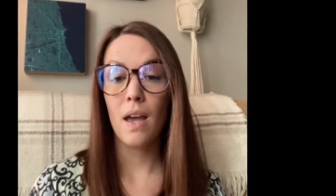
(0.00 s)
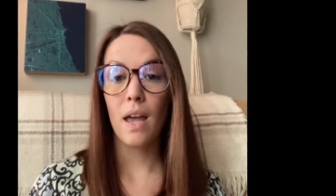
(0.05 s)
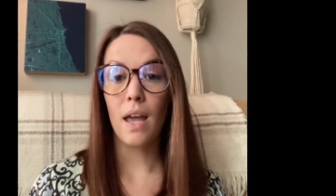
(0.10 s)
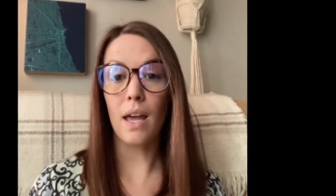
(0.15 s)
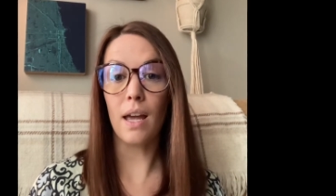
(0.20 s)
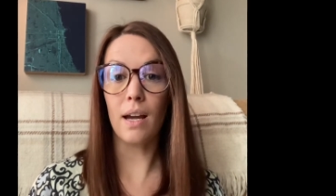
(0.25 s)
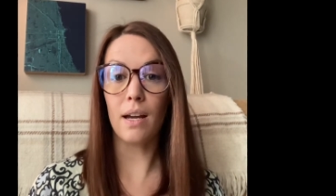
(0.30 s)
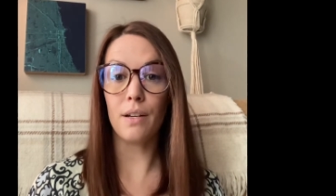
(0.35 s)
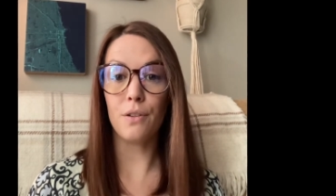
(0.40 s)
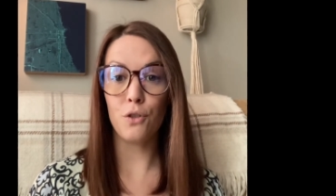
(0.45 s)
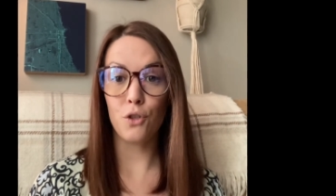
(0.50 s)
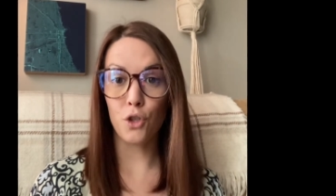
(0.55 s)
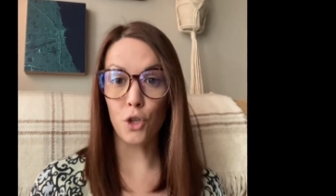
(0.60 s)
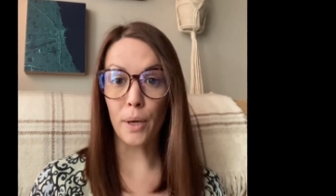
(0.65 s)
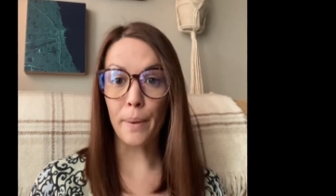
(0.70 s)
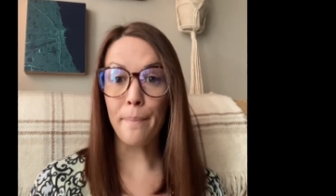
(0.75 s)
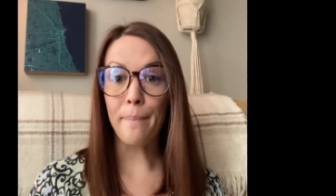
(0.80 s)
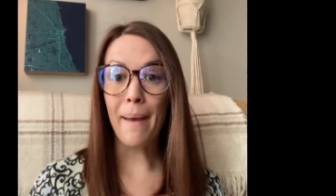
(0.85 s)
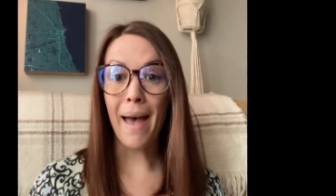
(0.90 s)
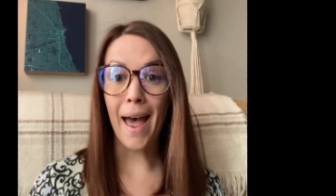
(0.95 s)
and
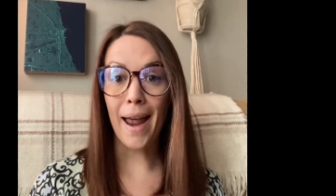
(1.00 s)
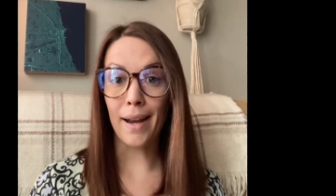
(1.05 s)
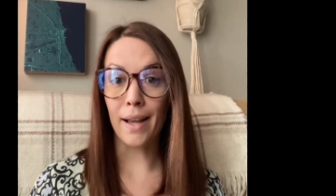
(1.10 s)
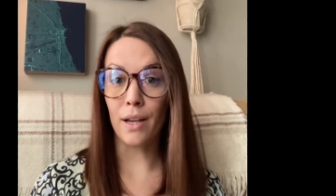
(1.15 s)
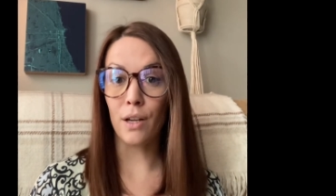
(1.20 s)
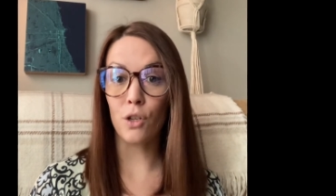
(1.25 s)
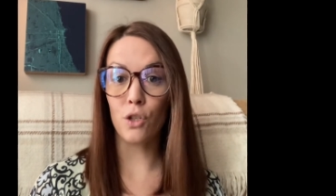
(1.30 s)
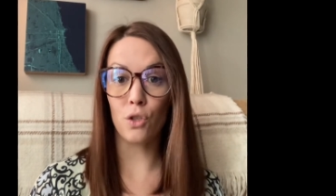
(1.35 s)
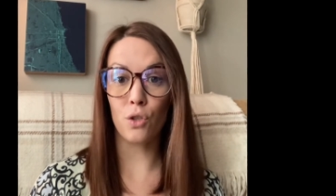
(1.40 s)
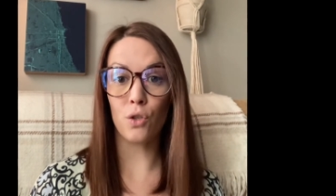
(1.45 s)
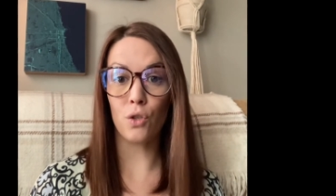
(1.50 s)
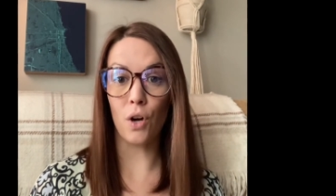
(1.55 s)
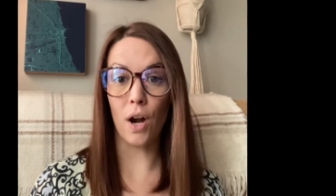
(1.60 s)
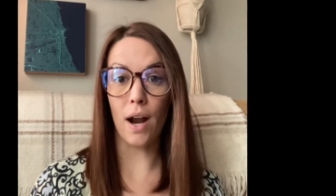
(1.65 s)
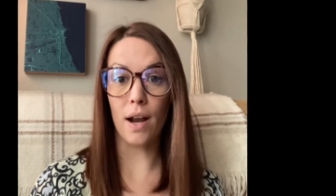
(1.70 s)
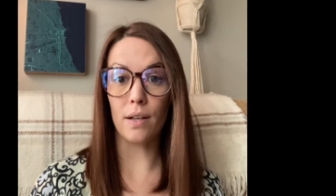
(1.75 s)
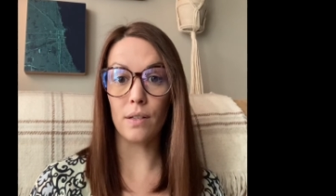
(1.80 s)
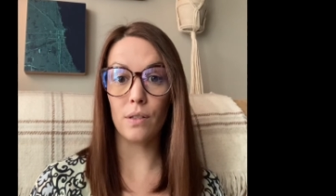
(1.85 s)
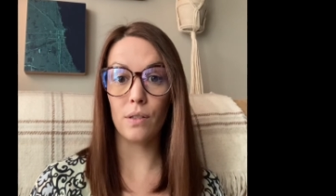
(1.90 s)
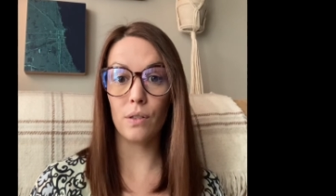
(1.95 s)
traumatic
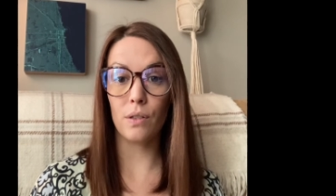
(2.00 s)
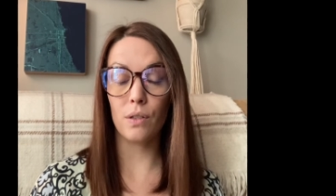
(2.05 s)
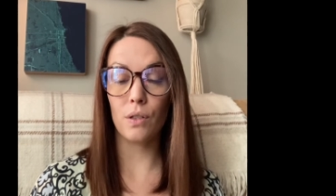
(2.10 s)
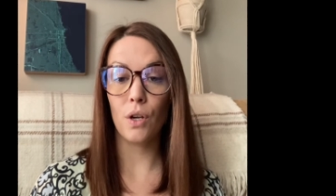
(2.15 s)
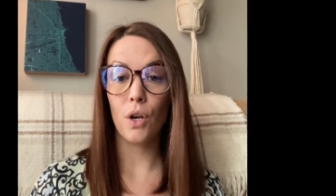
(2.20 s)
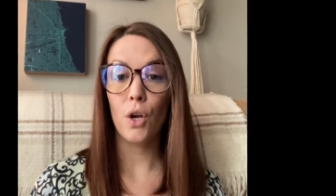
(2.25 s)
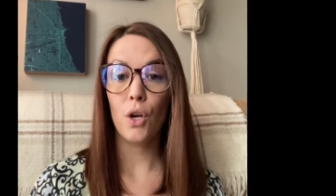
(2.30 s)
stress.